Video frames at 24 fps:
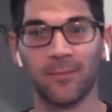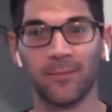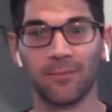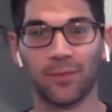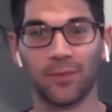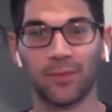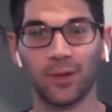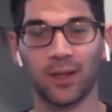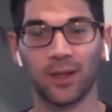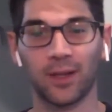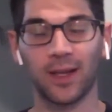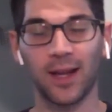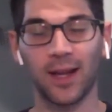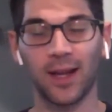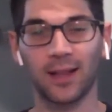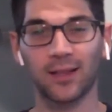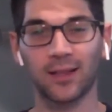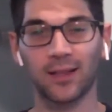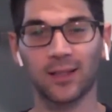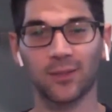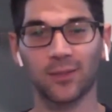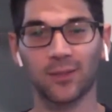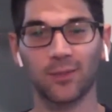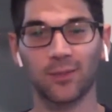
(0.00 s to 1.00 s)
you're like, yeah,
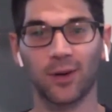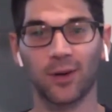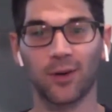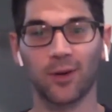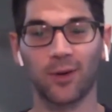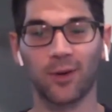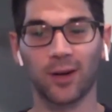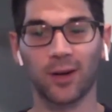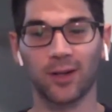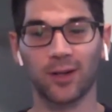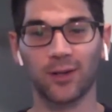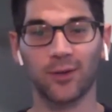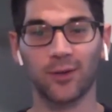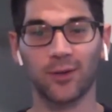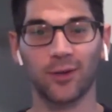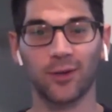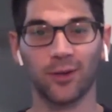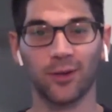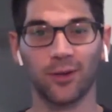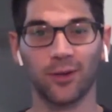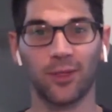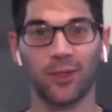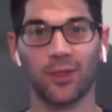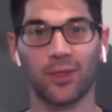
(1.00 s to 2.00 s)
this is what I want to do, and
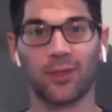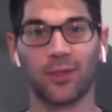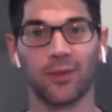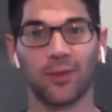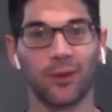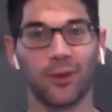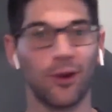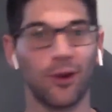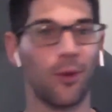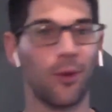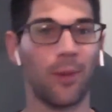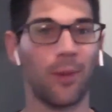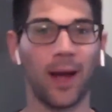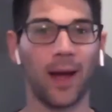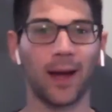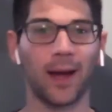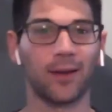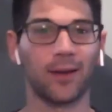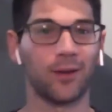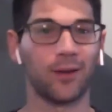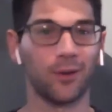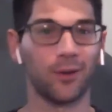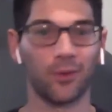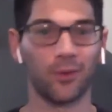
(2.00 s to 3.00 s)
you go back
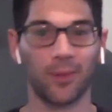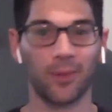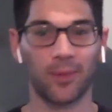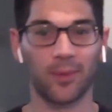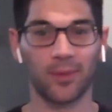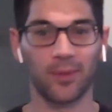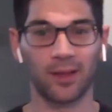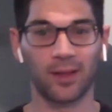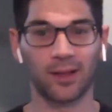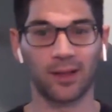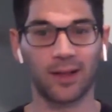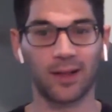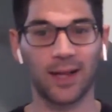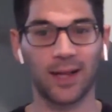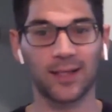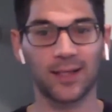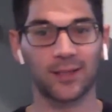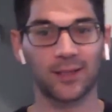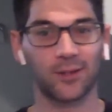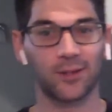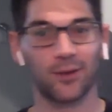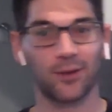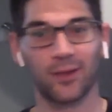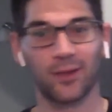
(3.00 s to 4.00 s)
and you don't remember the class,
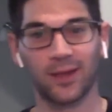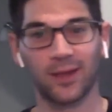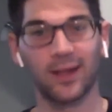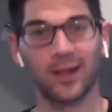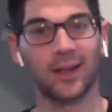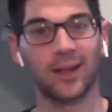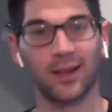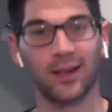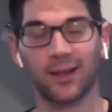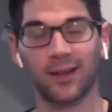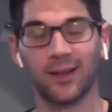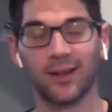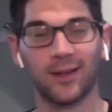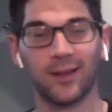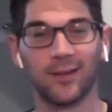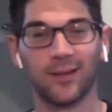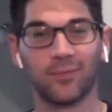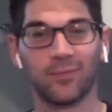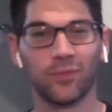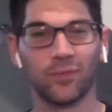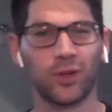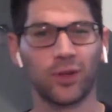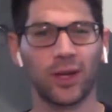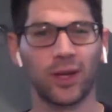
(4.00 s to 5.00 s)
so you're thinking,
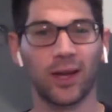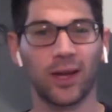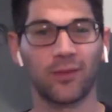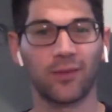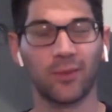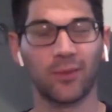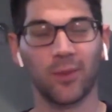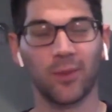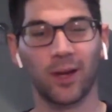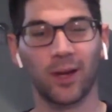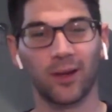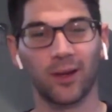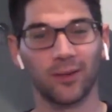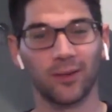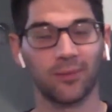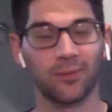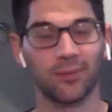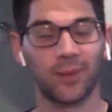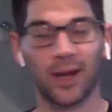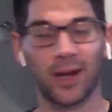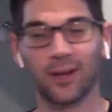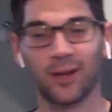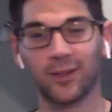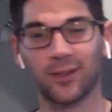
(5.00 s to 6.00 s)
oh yeah, the
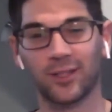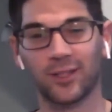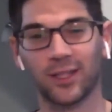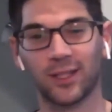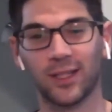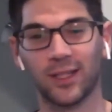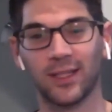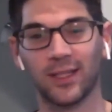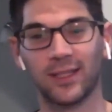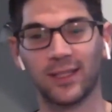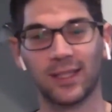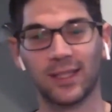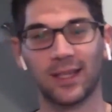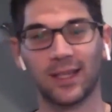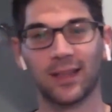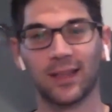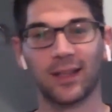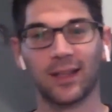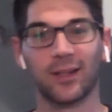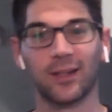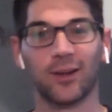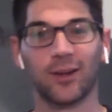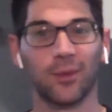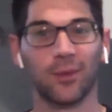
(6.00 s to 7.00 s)
biology easy, and
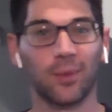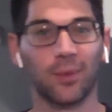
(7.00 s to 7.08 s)
then you're